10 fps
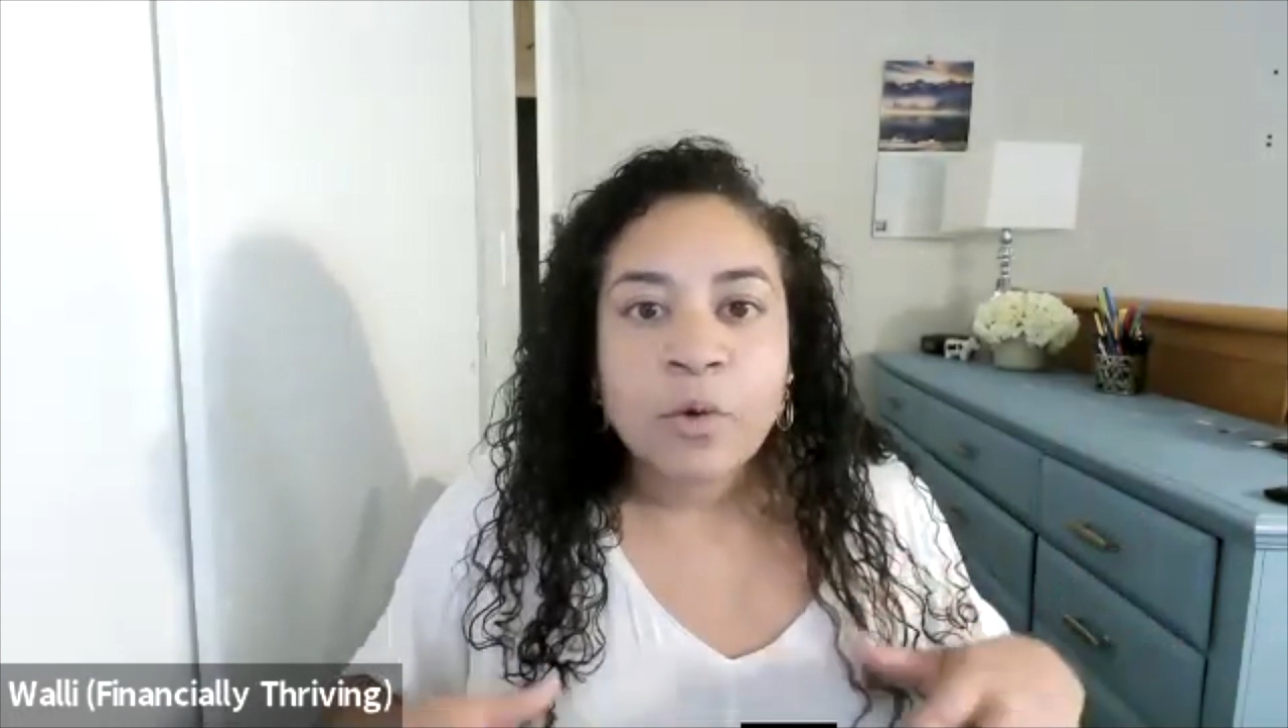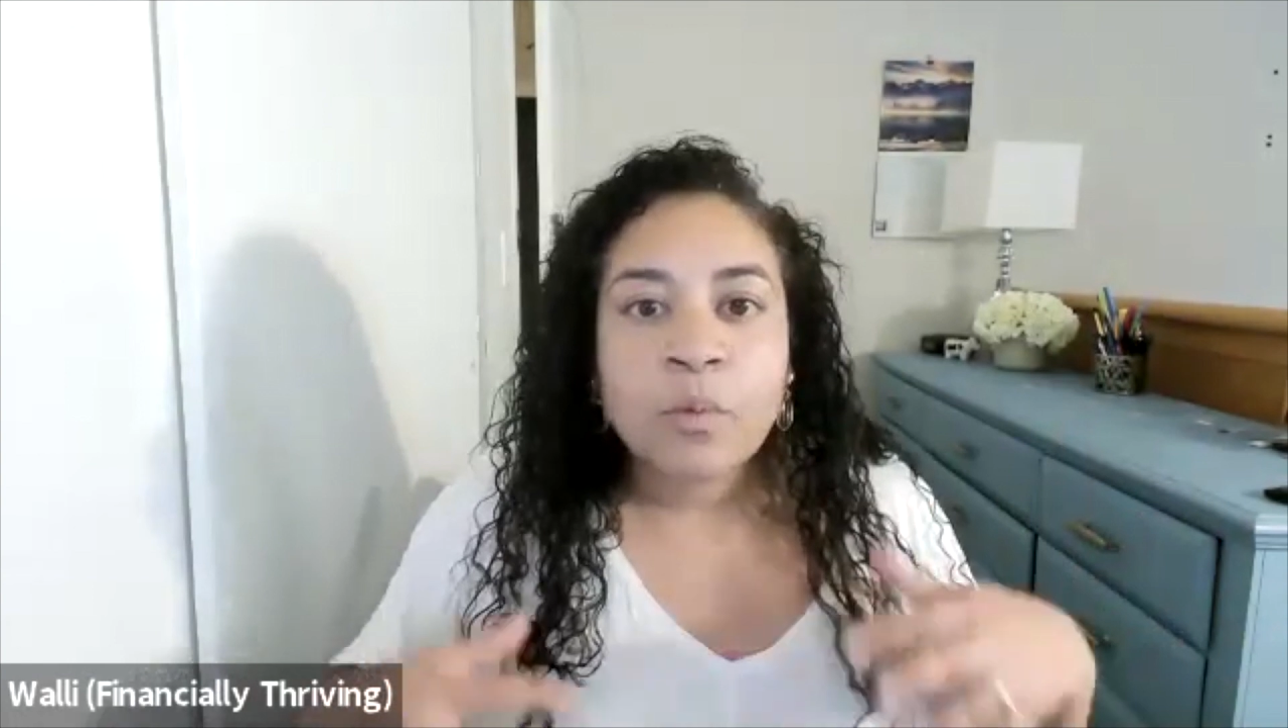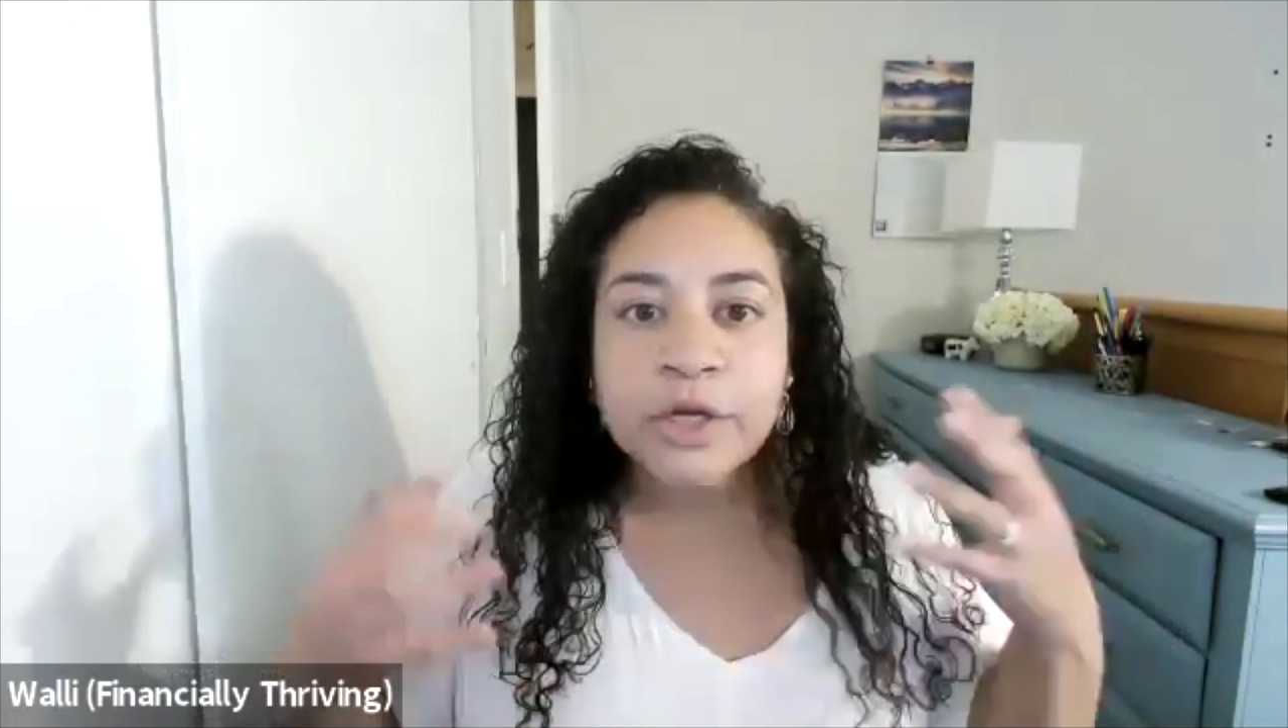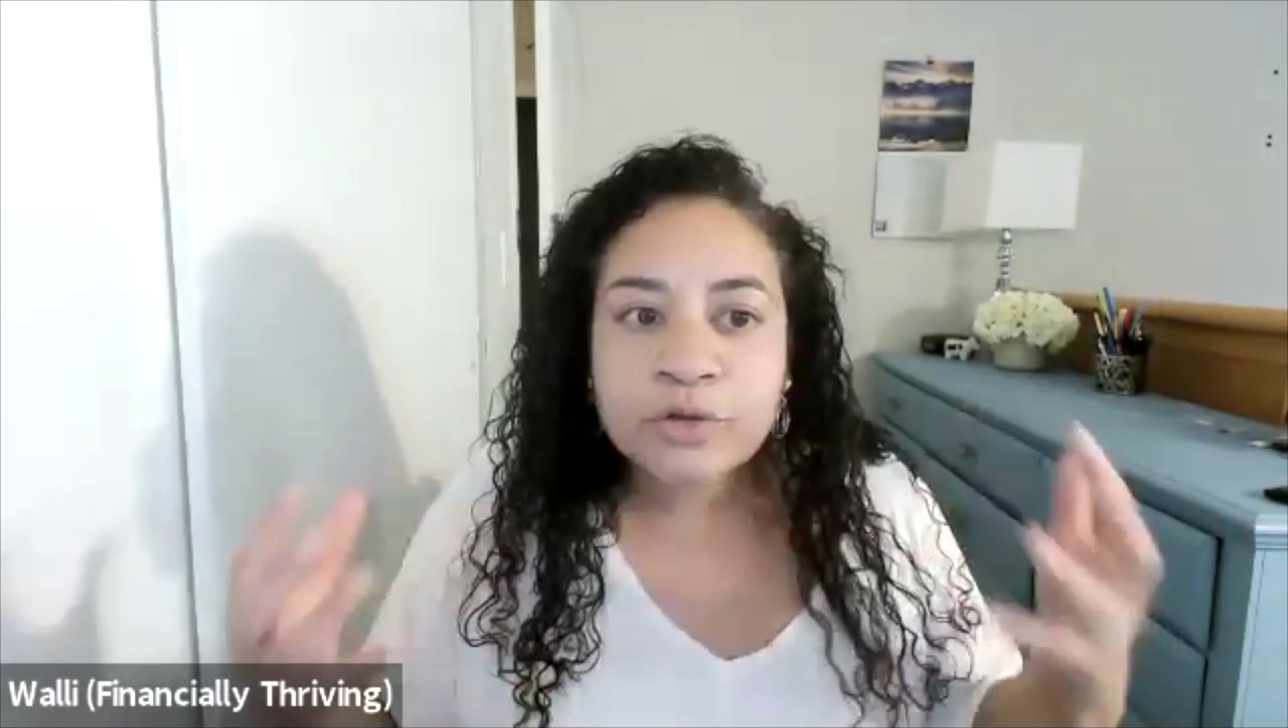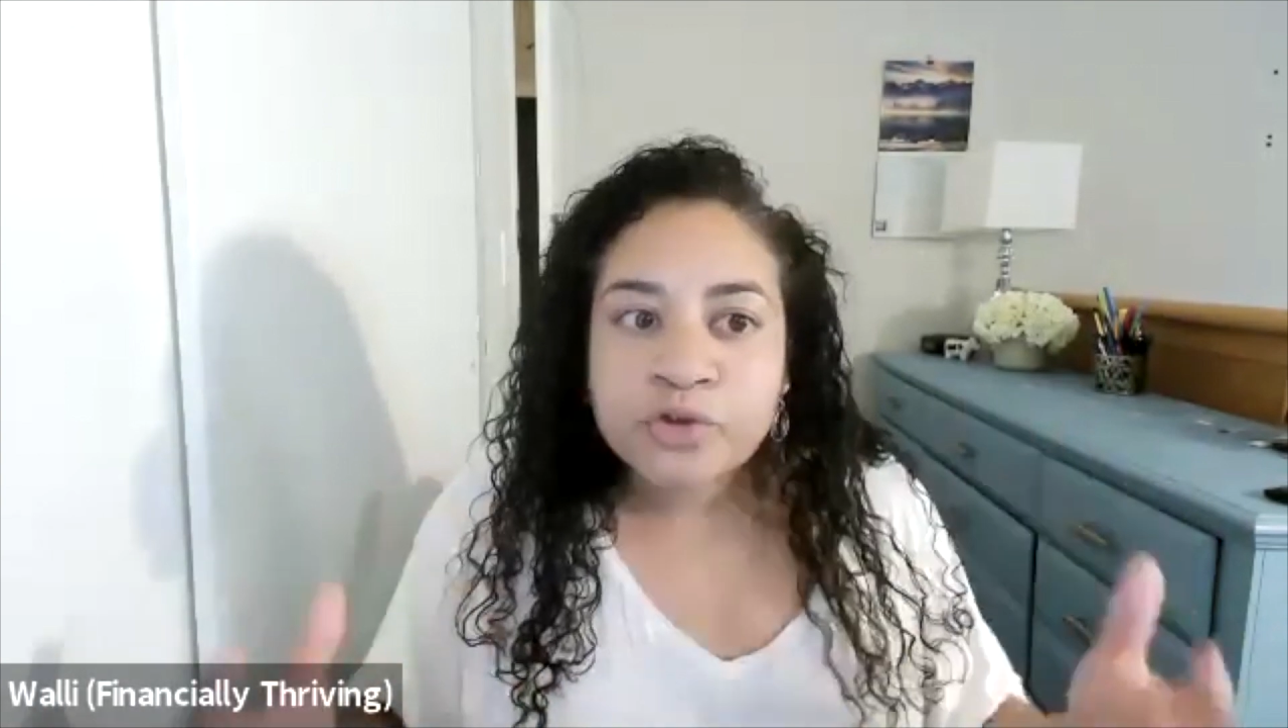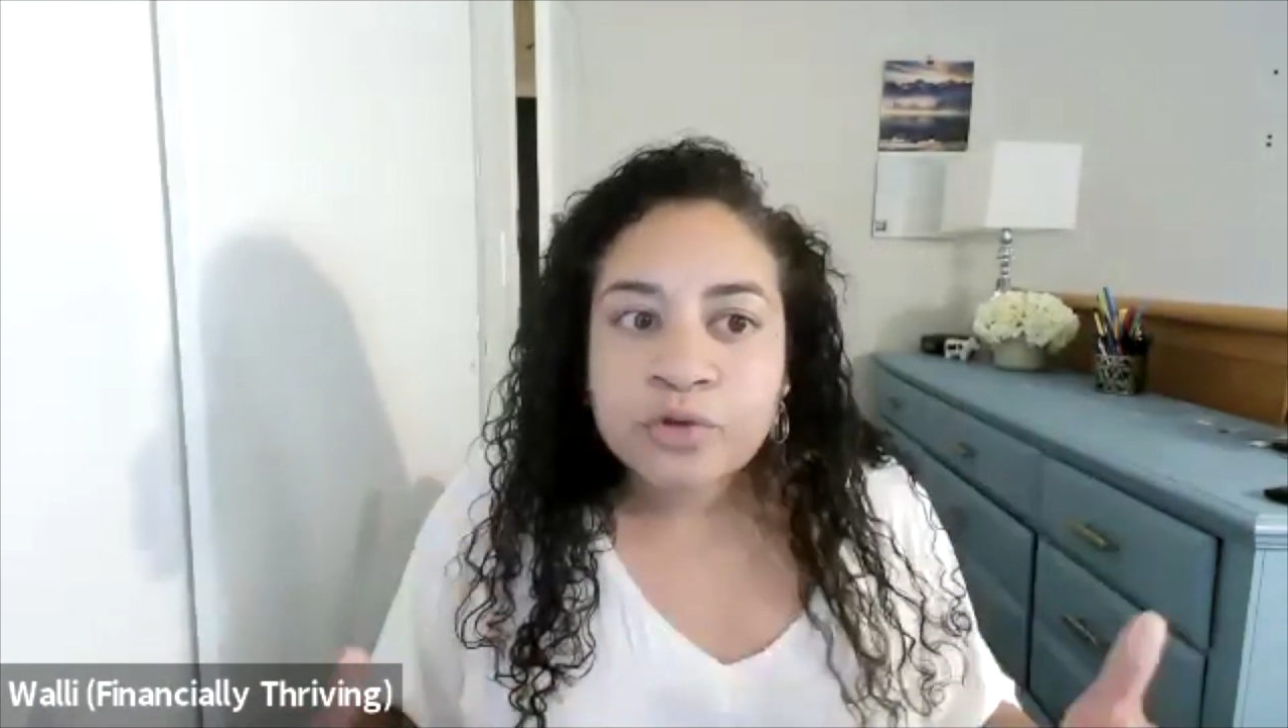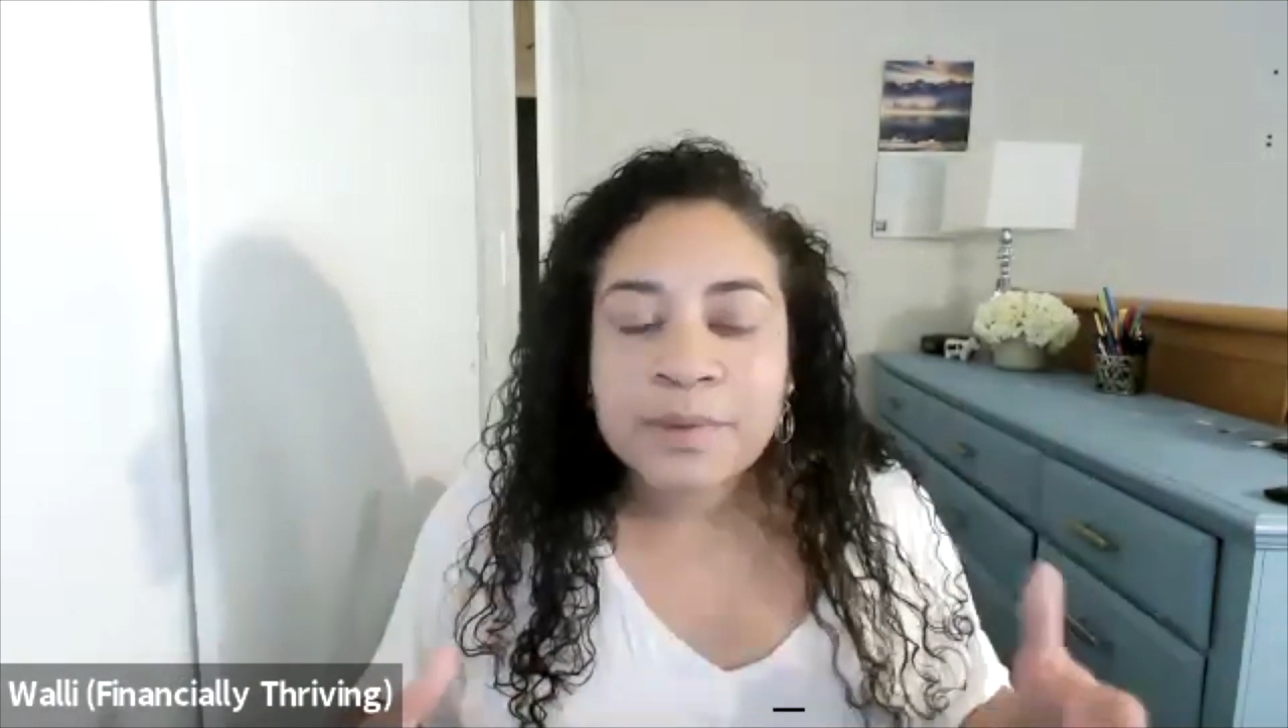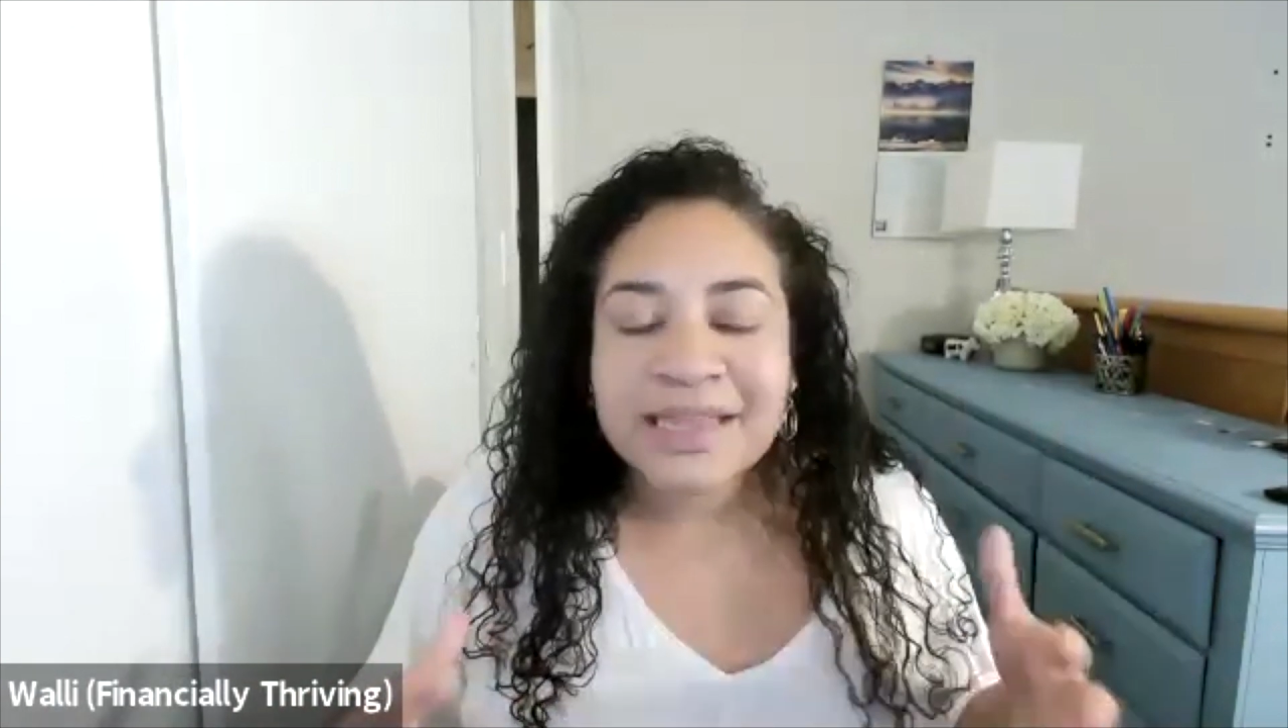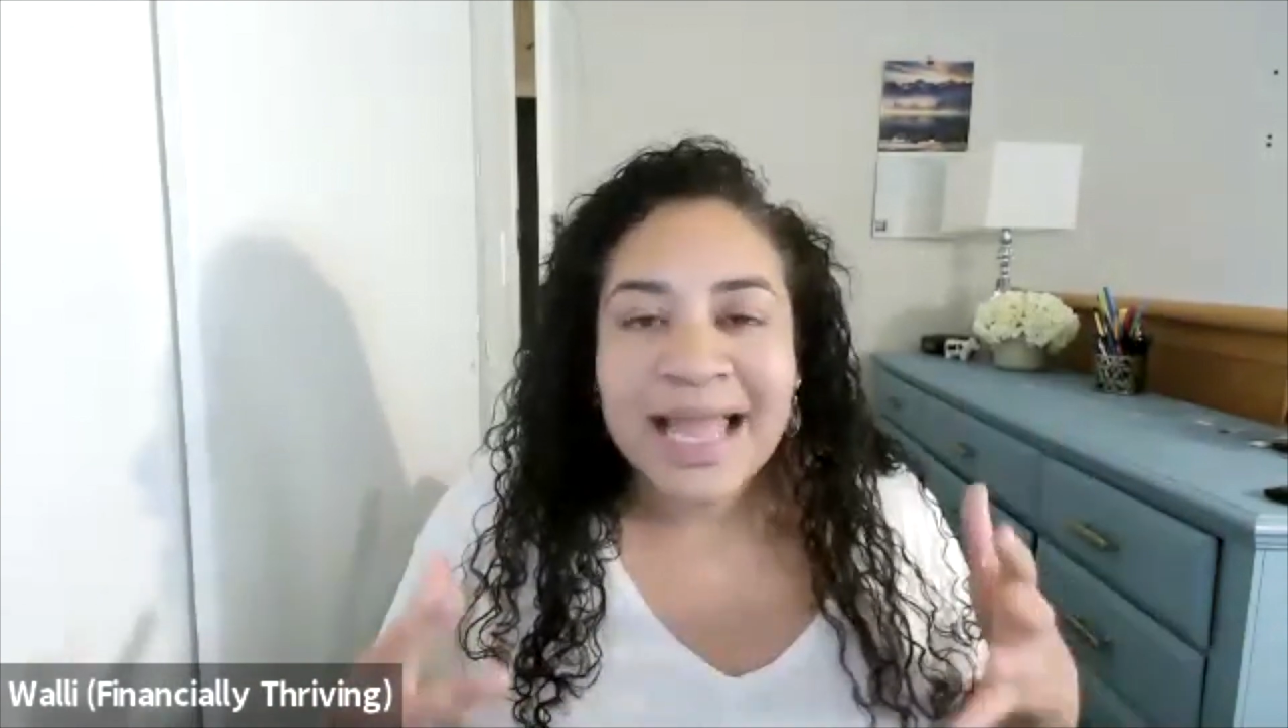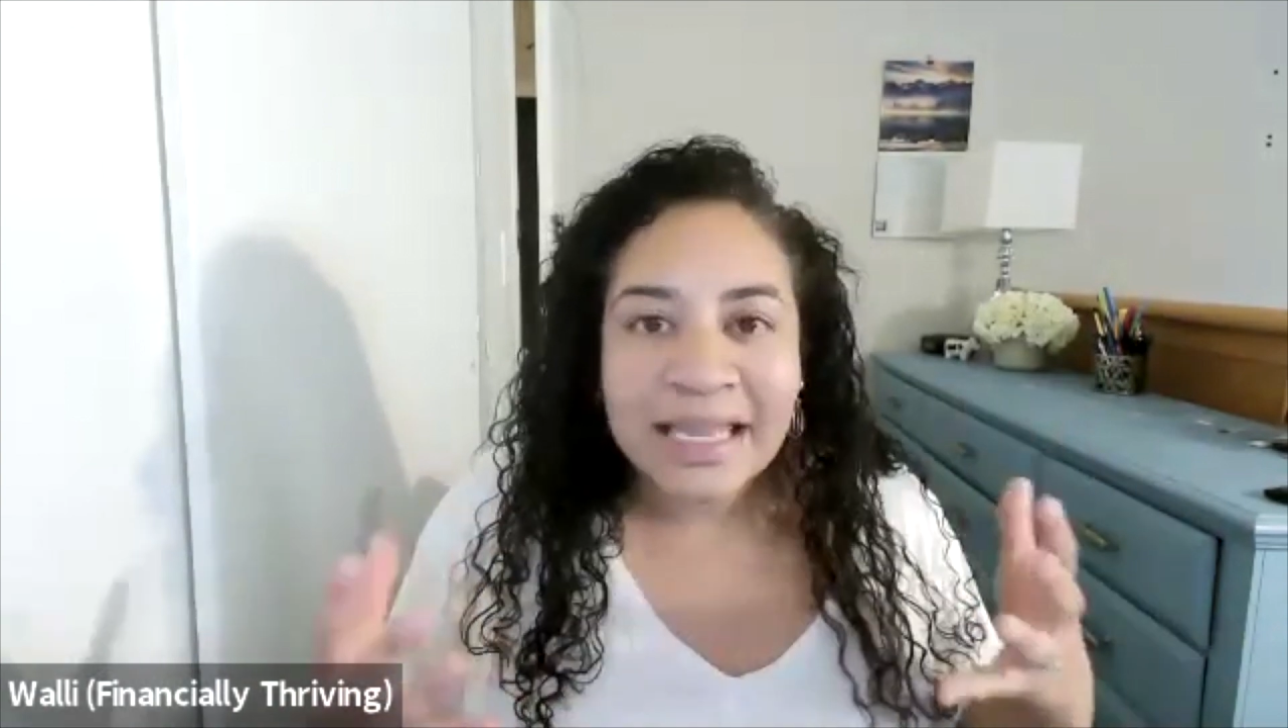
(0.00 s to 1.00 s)
What do you do
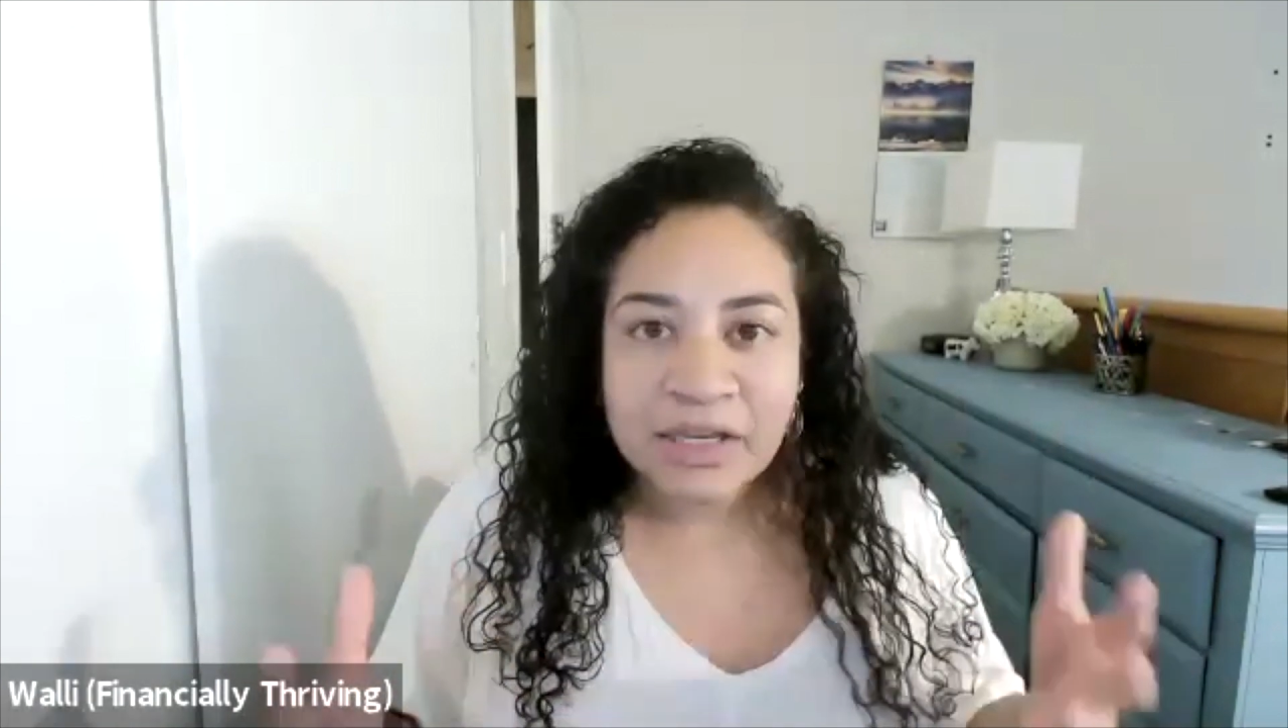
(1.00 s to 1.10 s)
with that